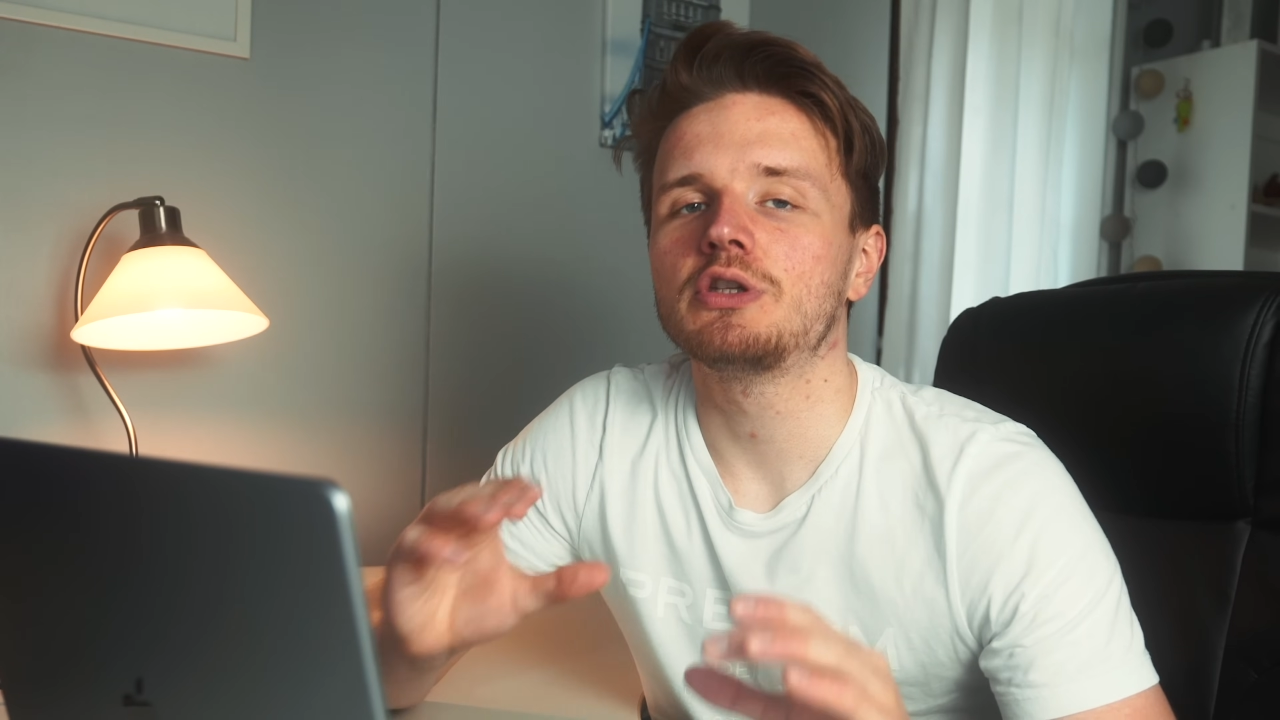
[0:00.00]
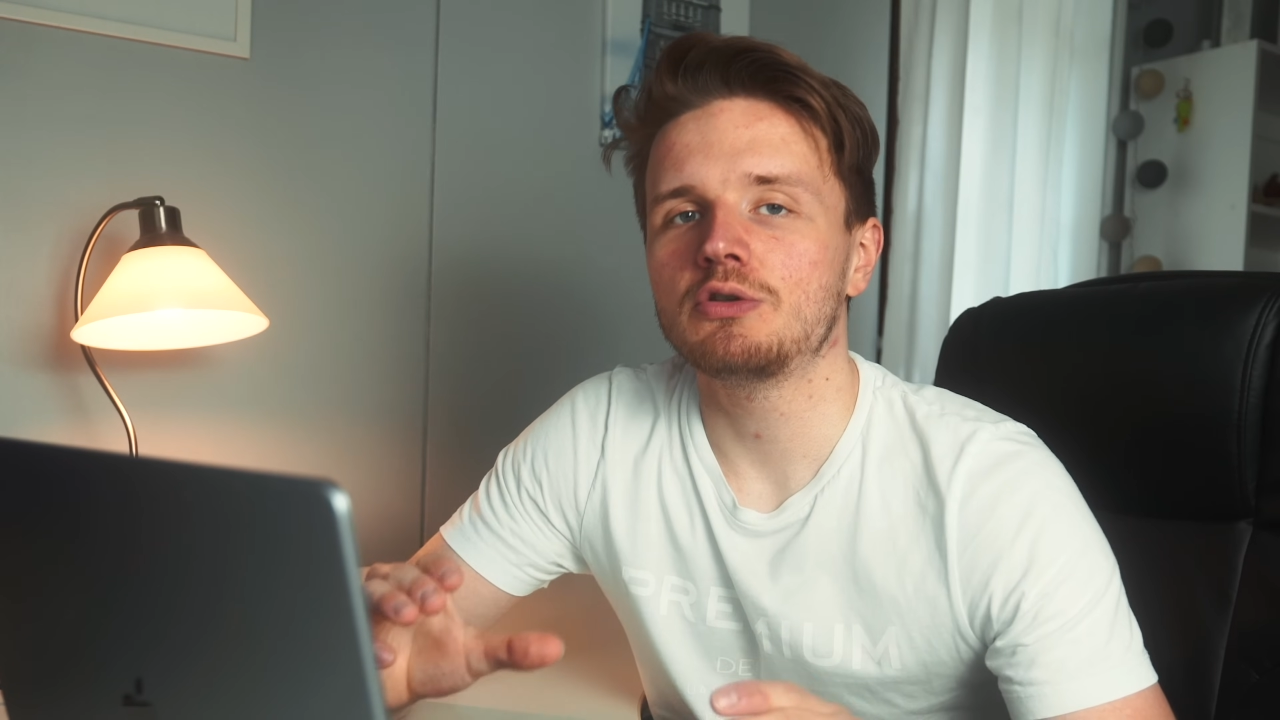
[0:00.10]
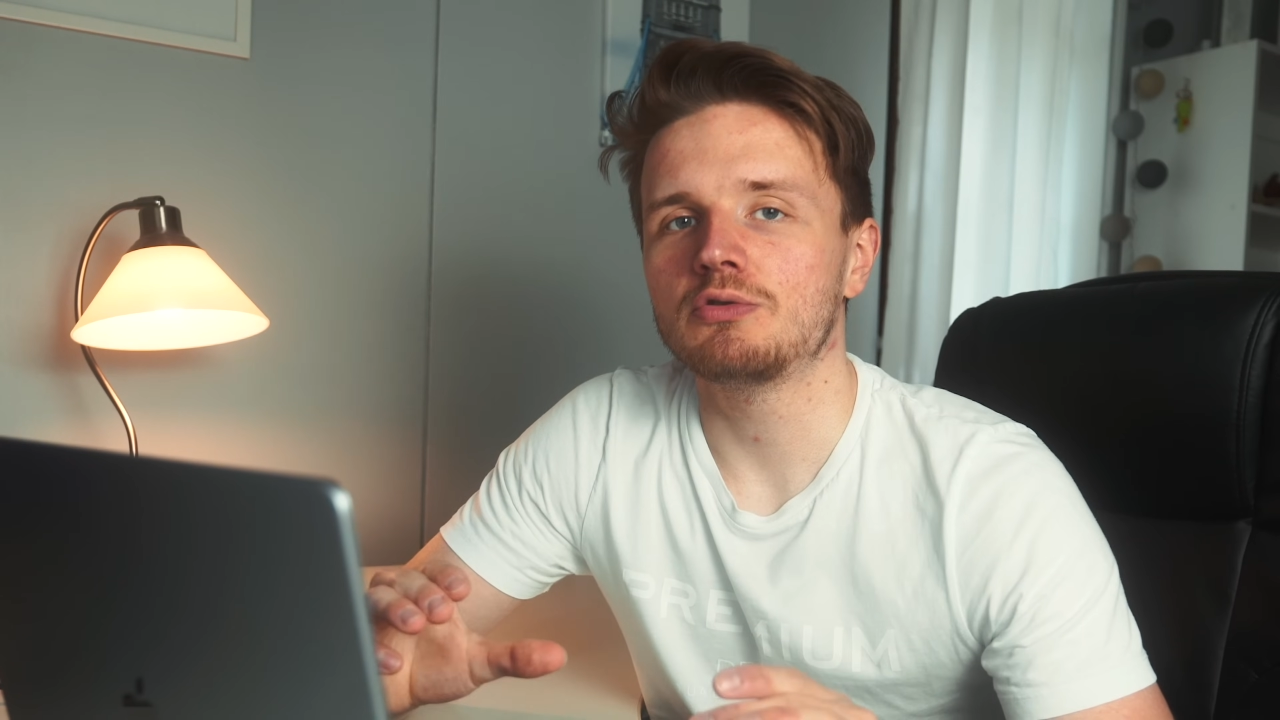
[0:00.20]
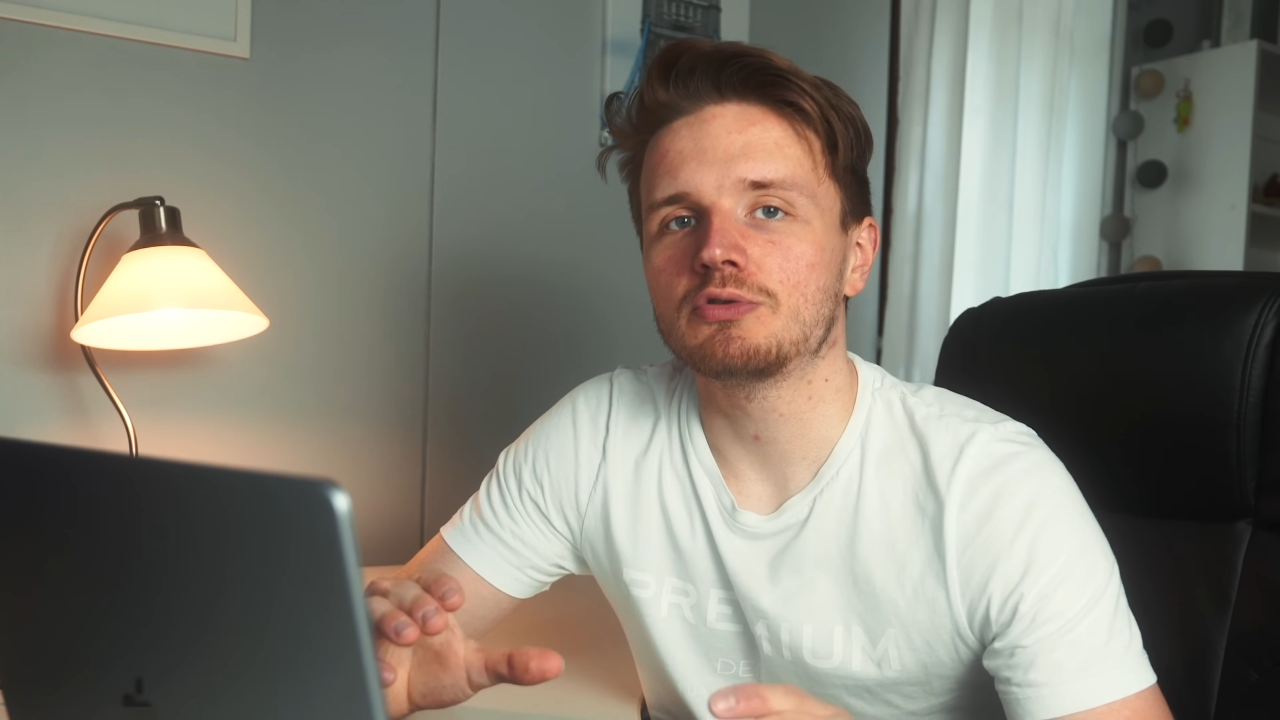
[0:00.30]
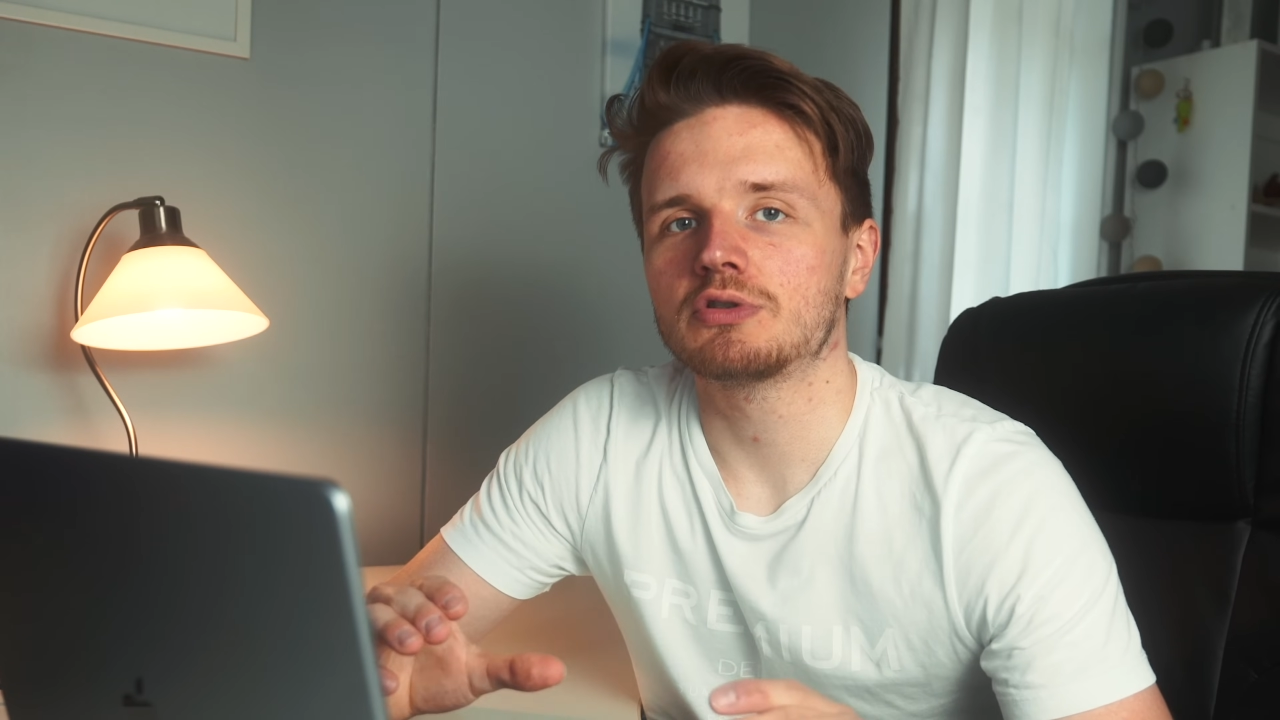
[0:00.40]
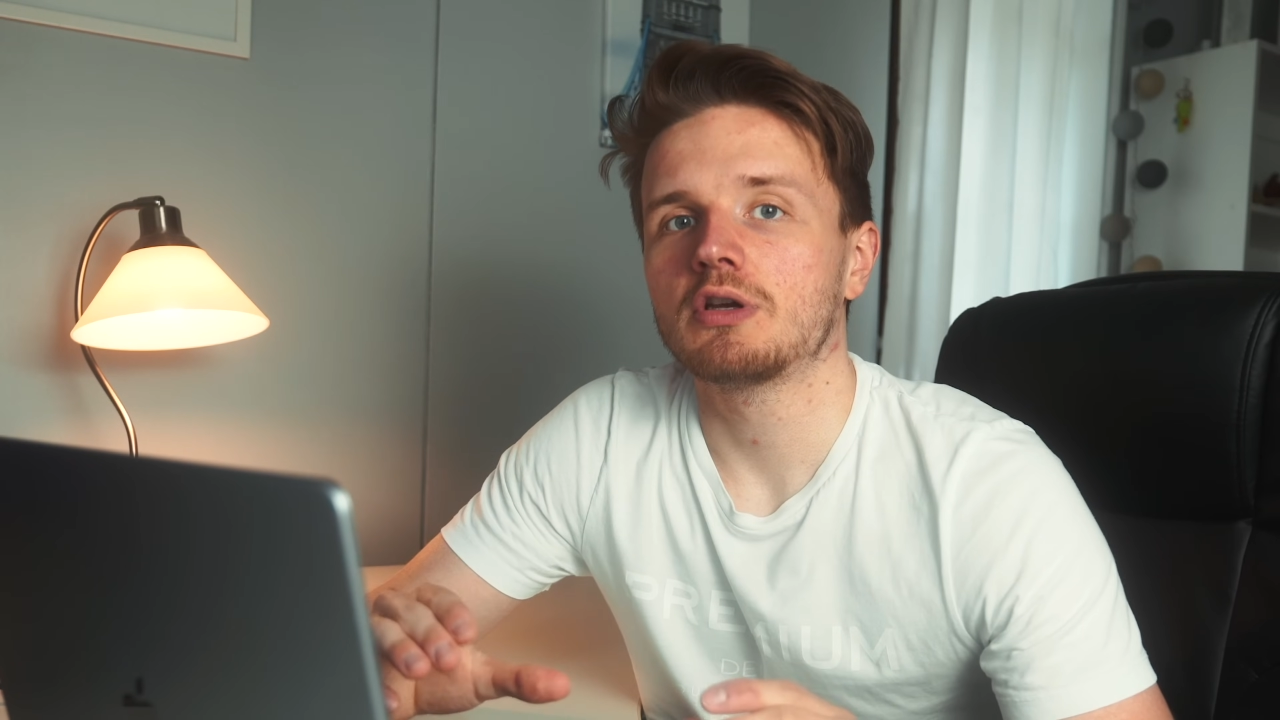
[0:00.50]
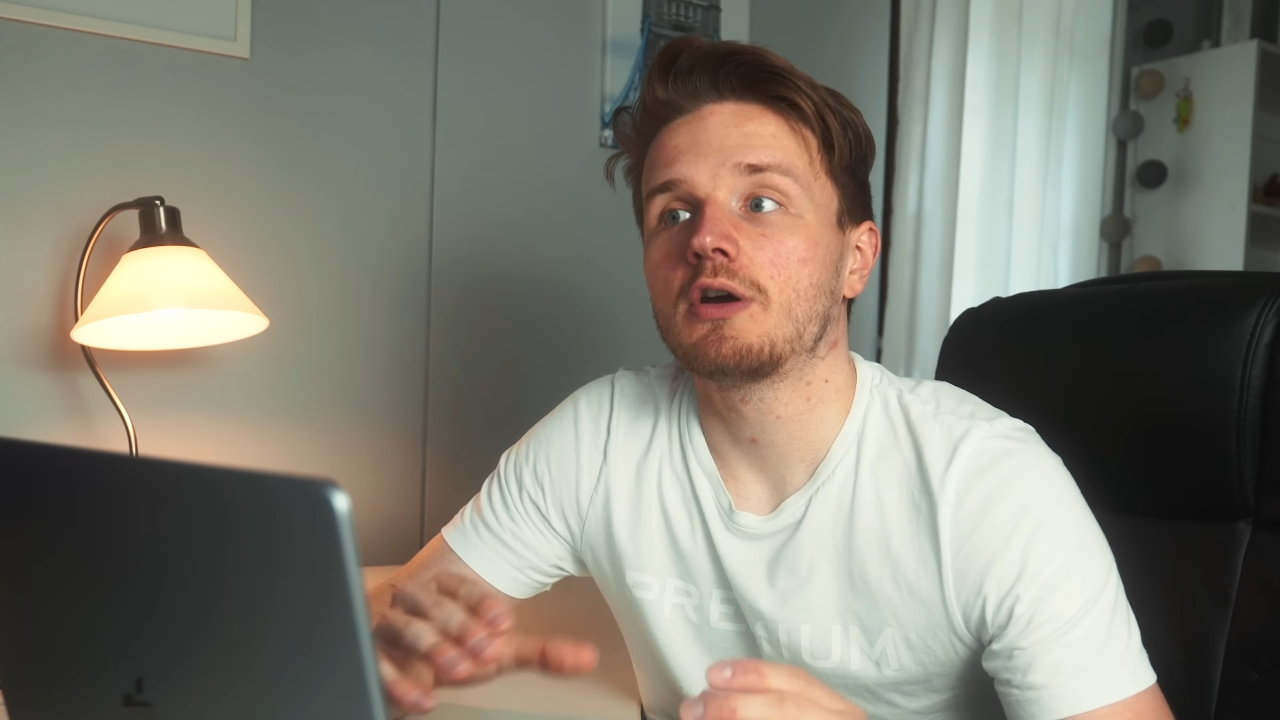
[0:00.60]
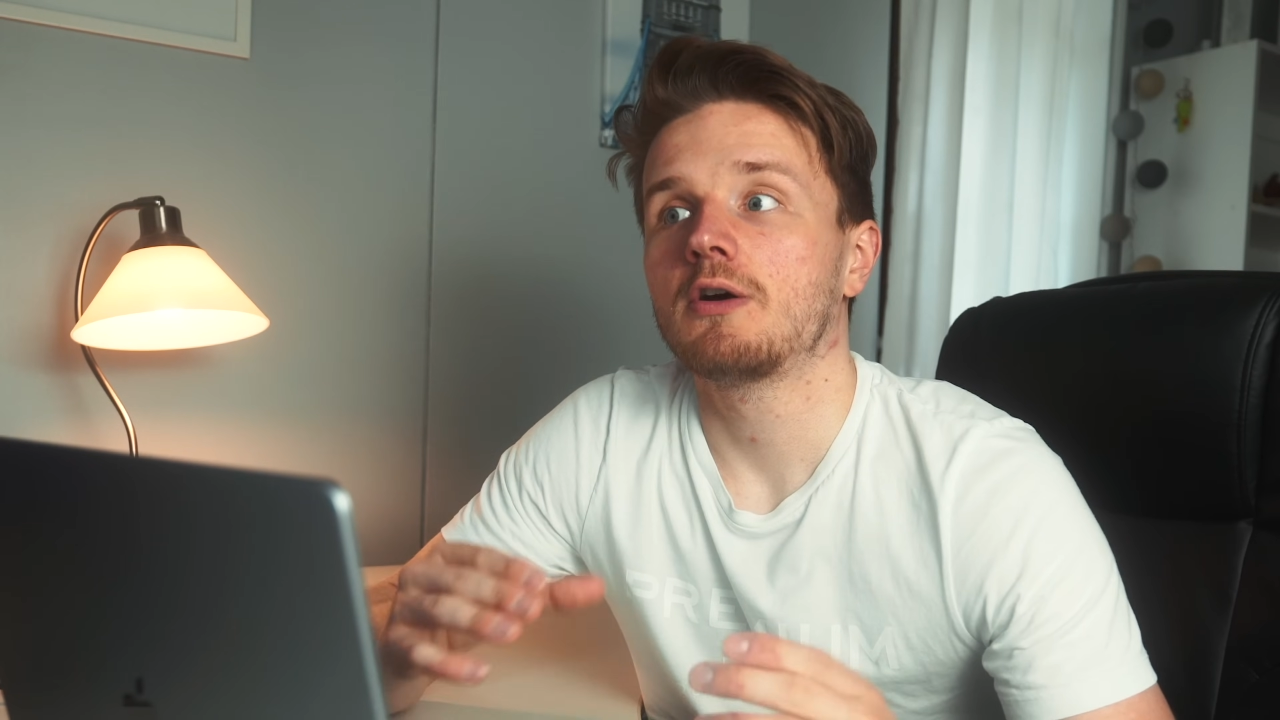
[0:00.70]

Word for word: use